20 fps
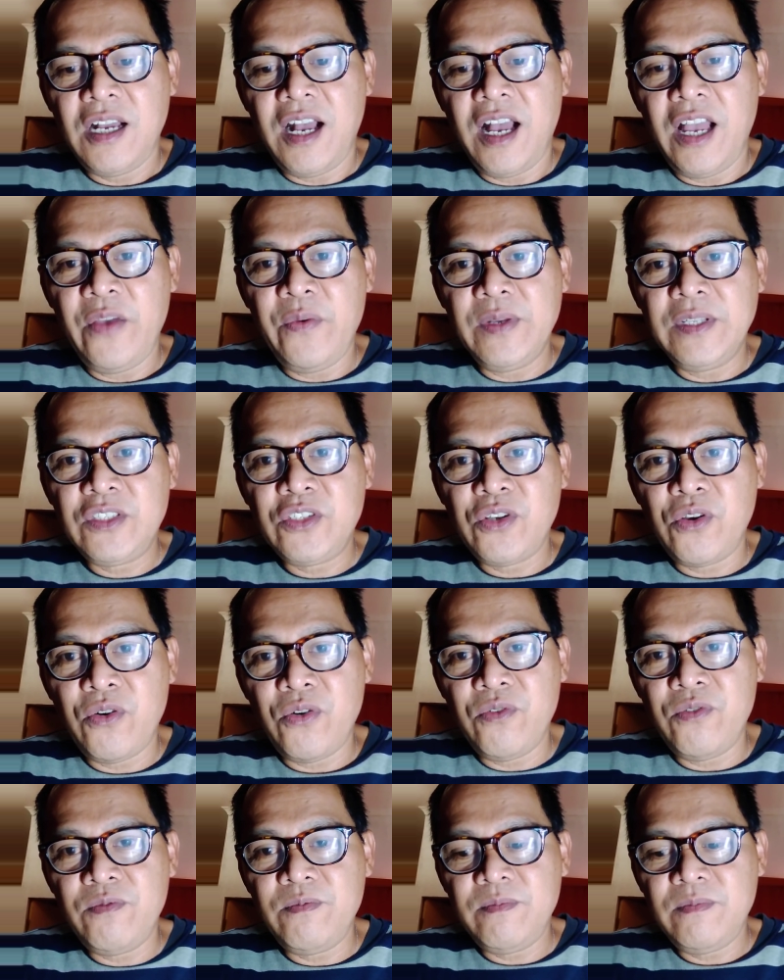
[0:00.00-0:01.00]
I went
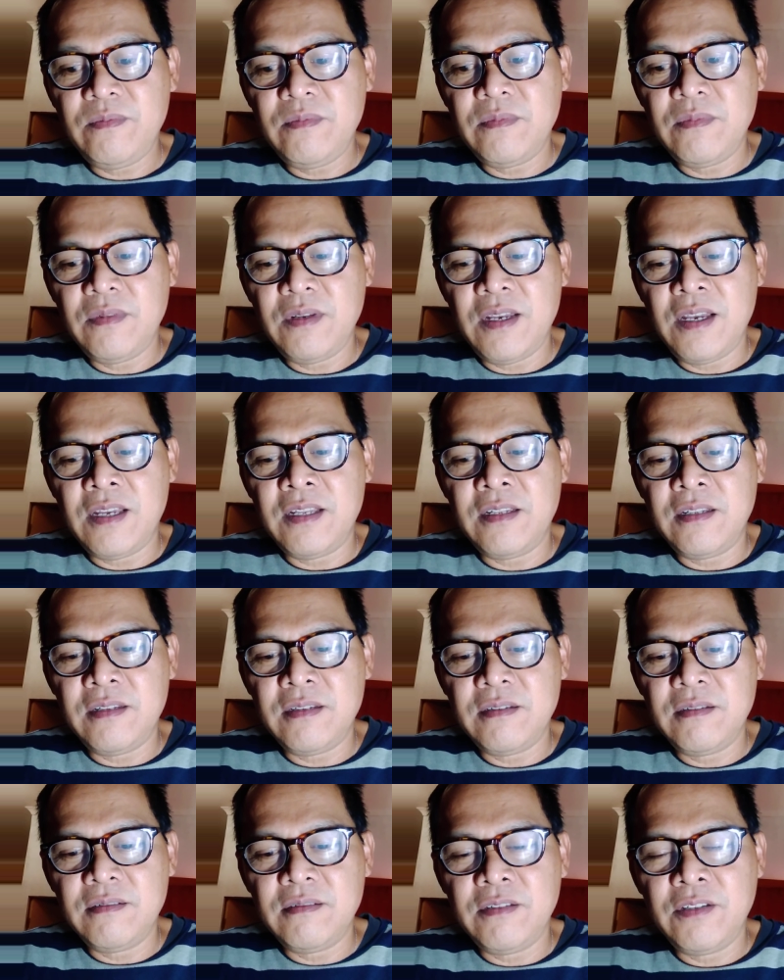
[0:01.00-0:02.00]
home, and
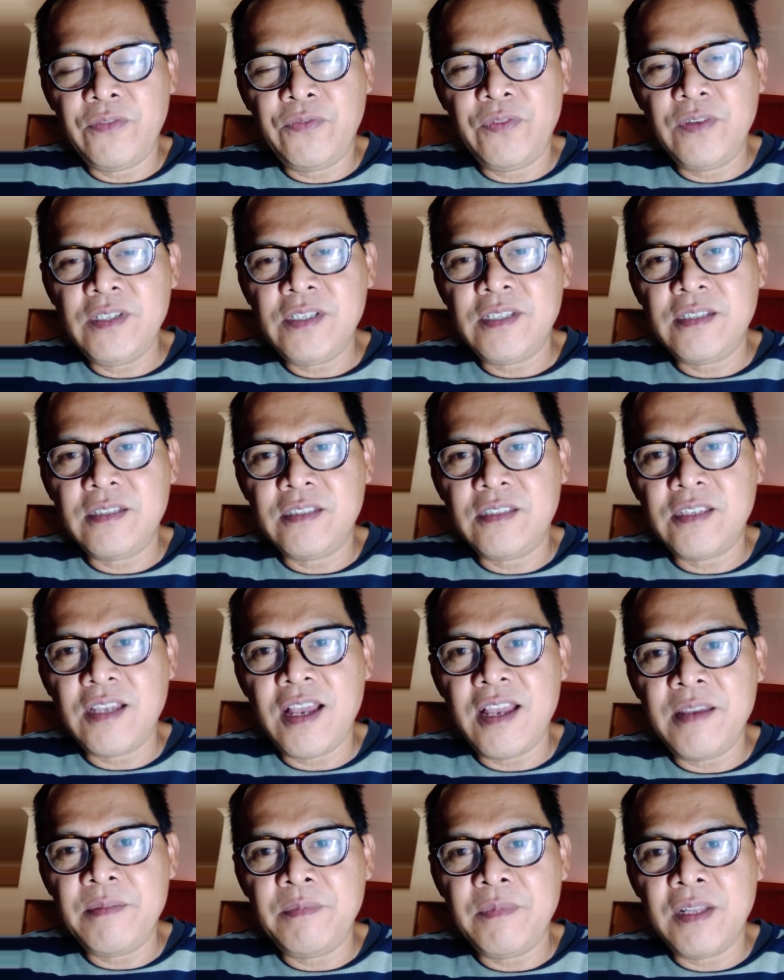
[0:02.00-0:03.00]
the first
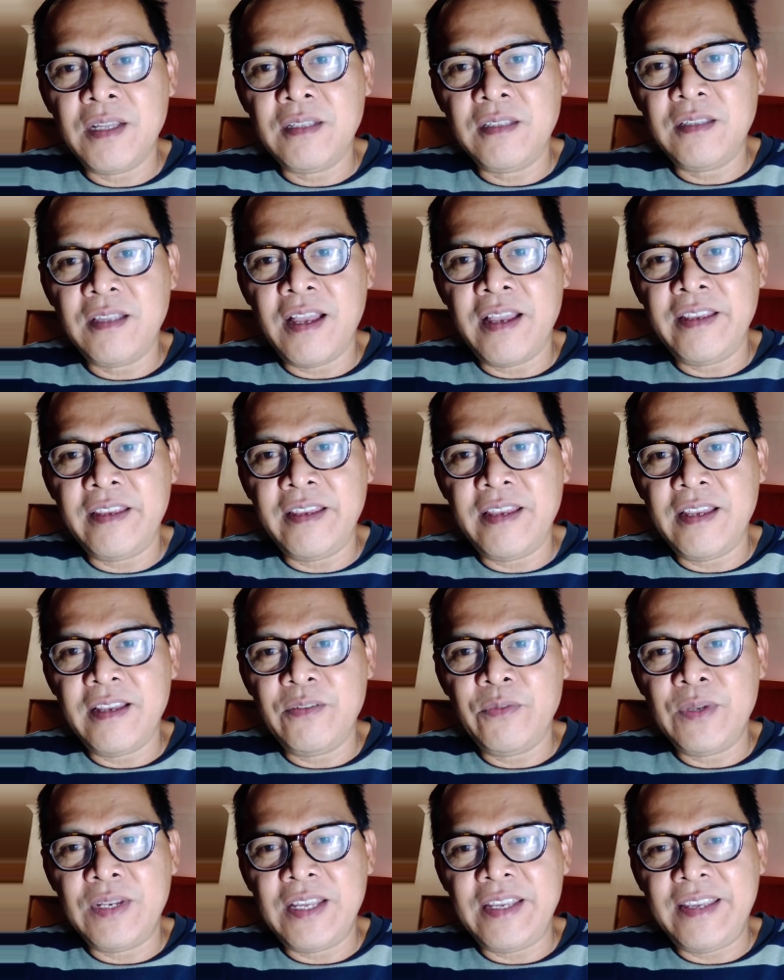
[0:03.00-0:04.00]
time that
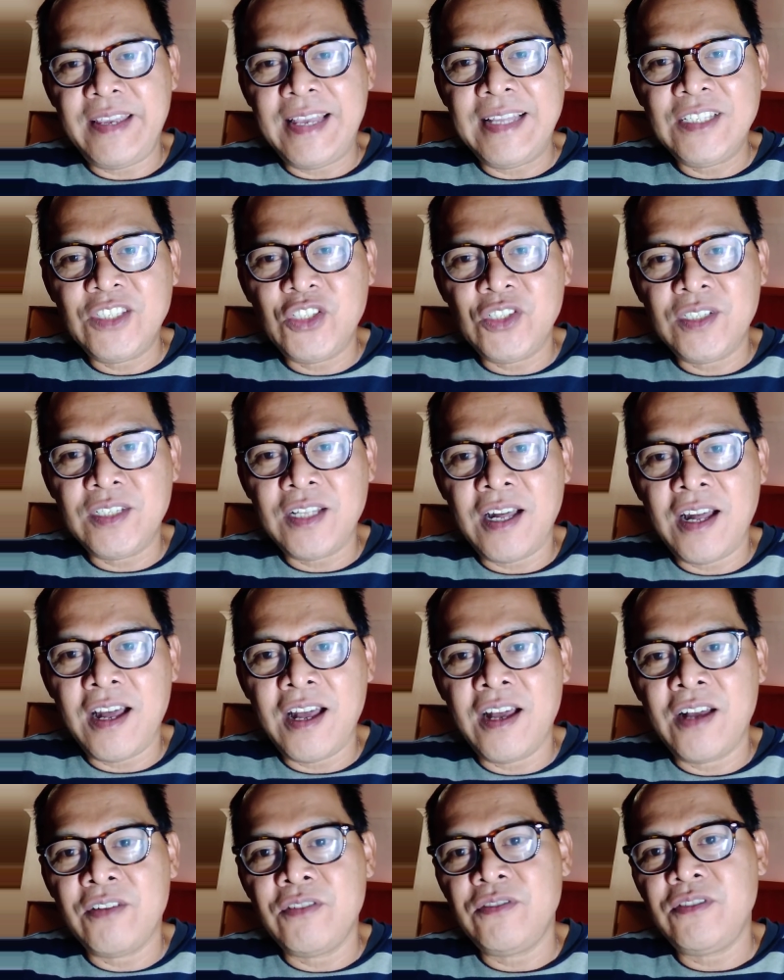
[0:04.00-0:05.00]
when I entered the
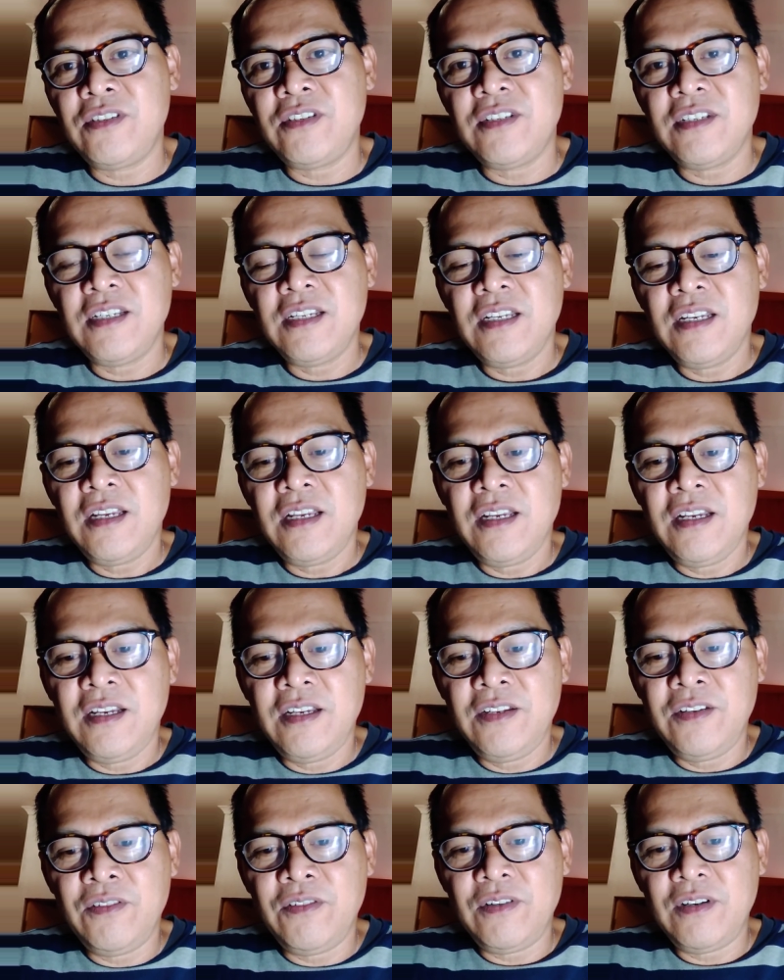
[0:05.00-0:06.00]
house,
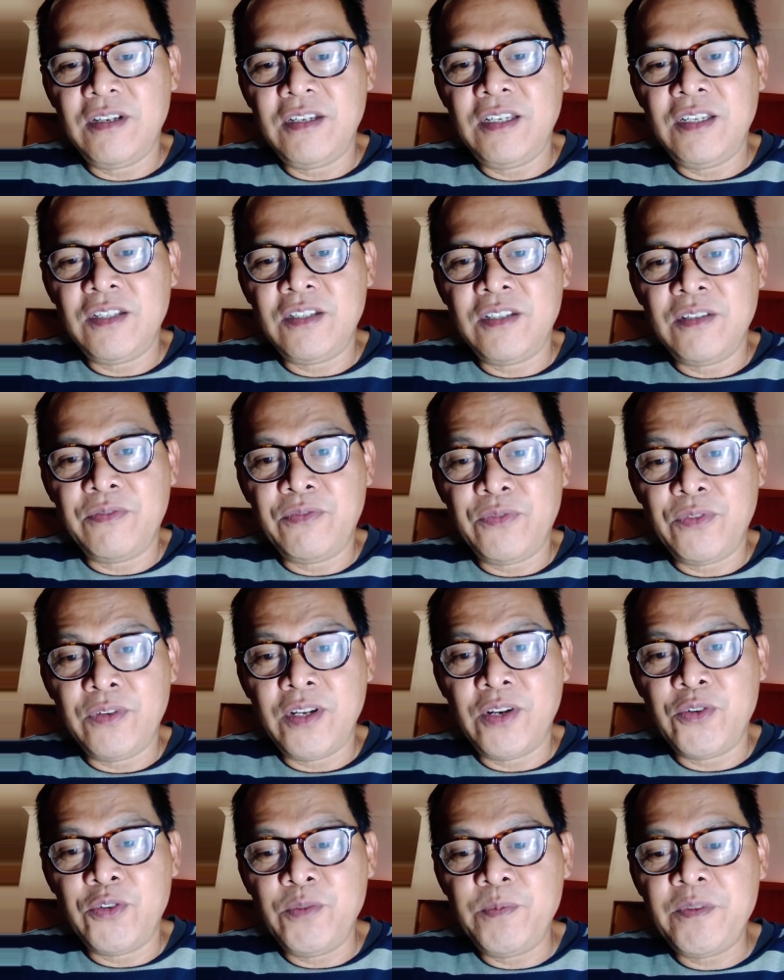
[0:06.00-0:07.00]

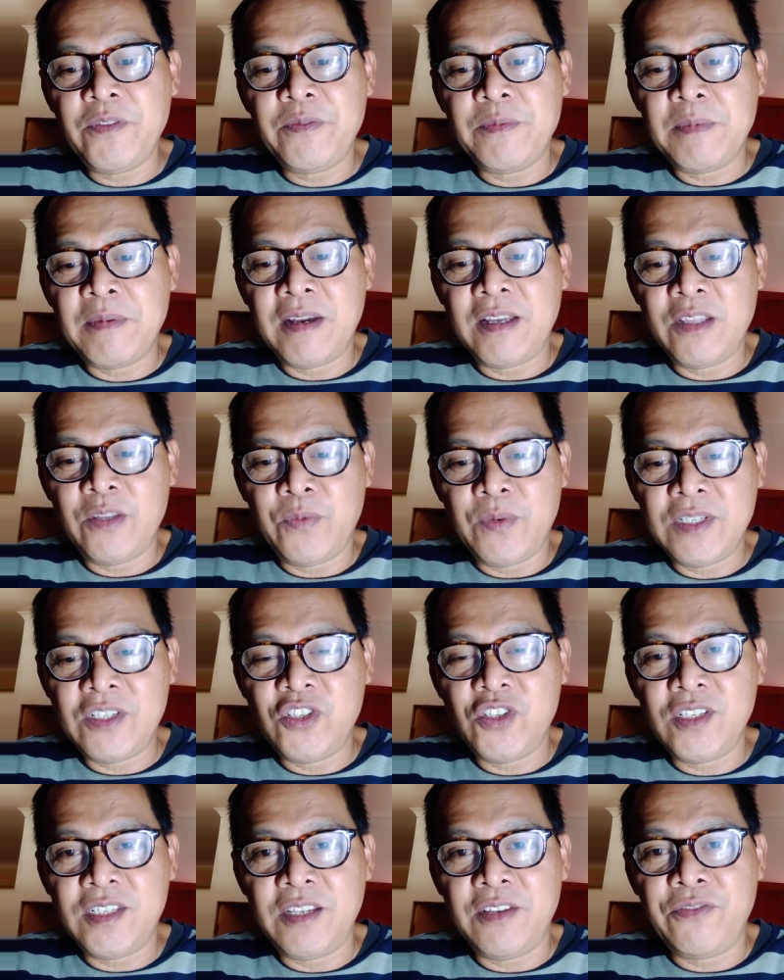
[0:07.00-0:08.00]
the room of my mother was
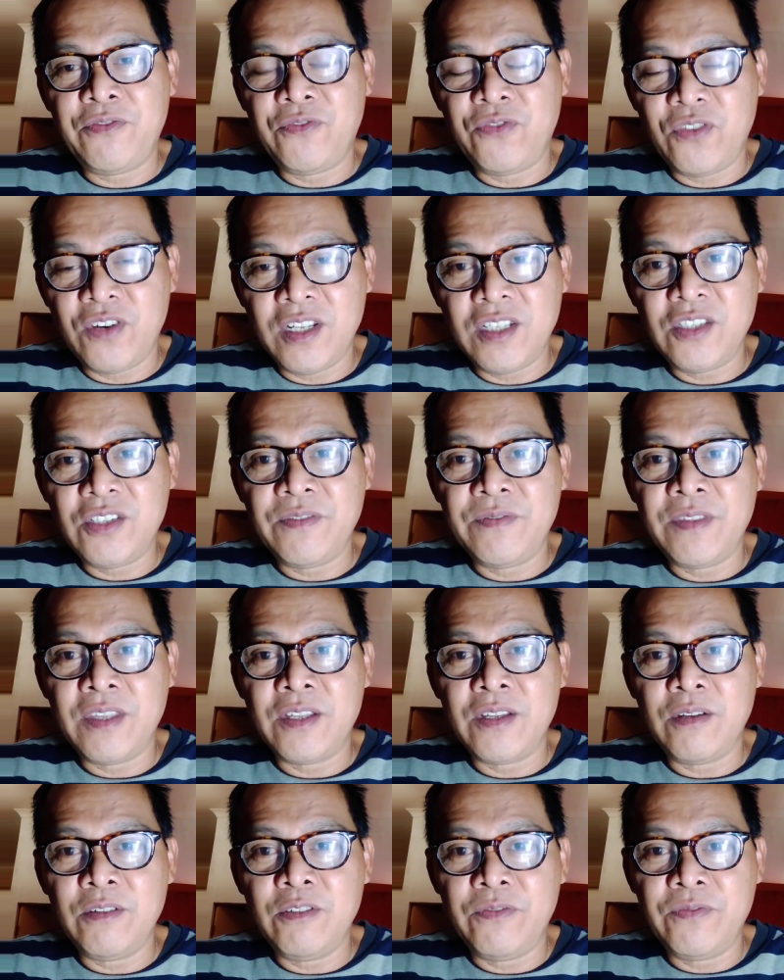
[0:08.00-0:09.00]
just in front of
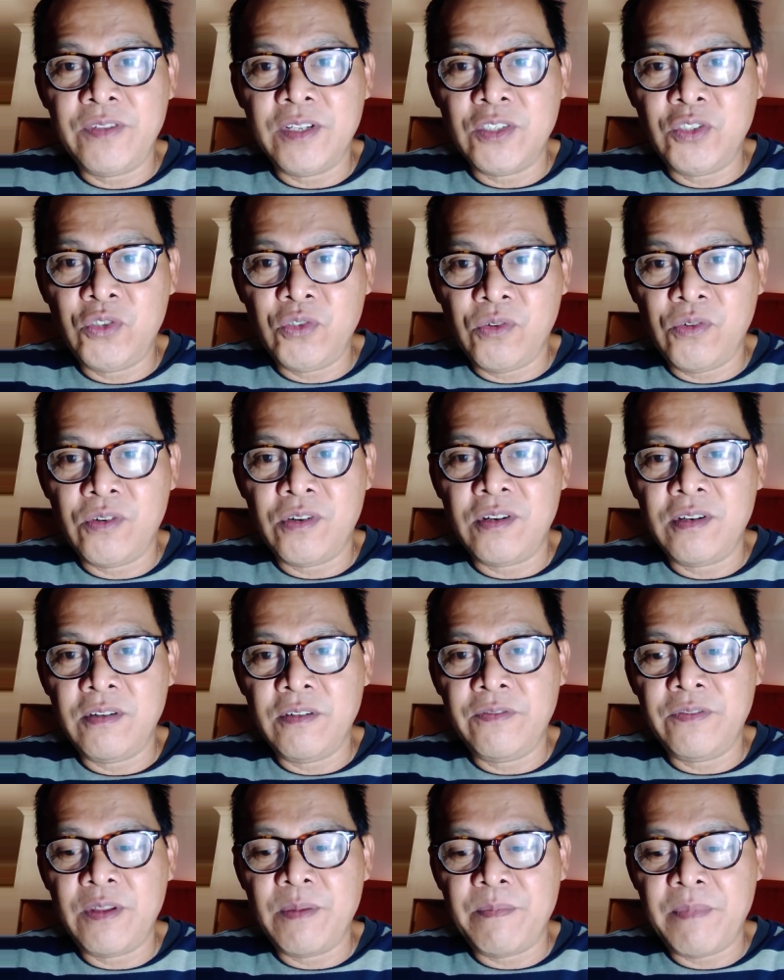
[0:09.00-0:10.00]
the door,
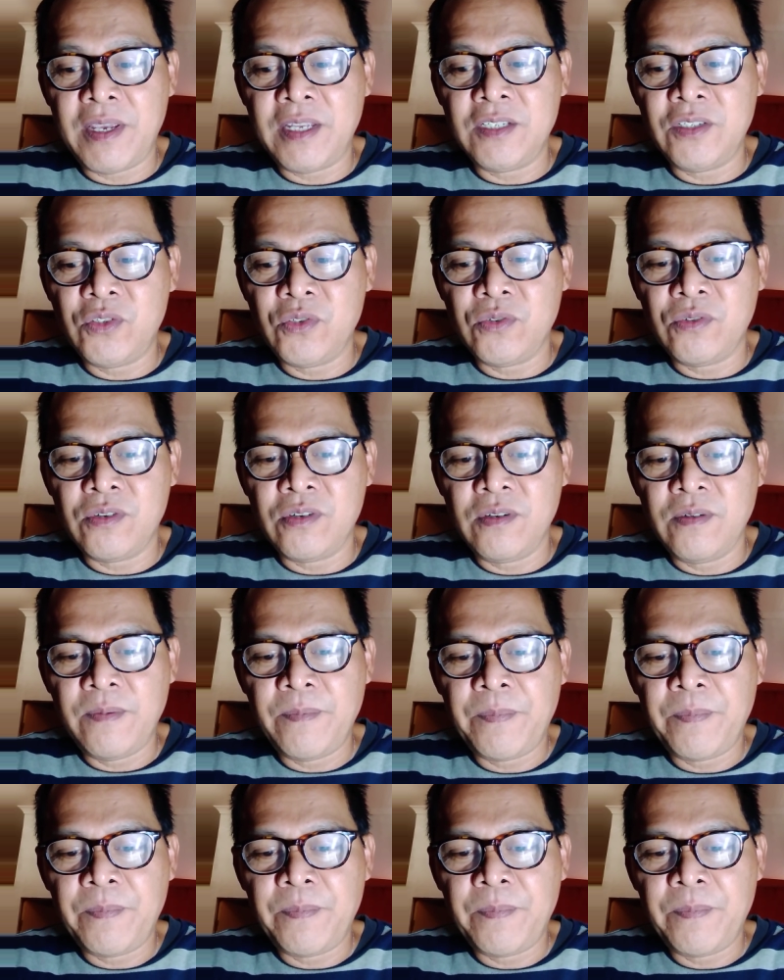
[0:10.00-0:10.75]
of the main door,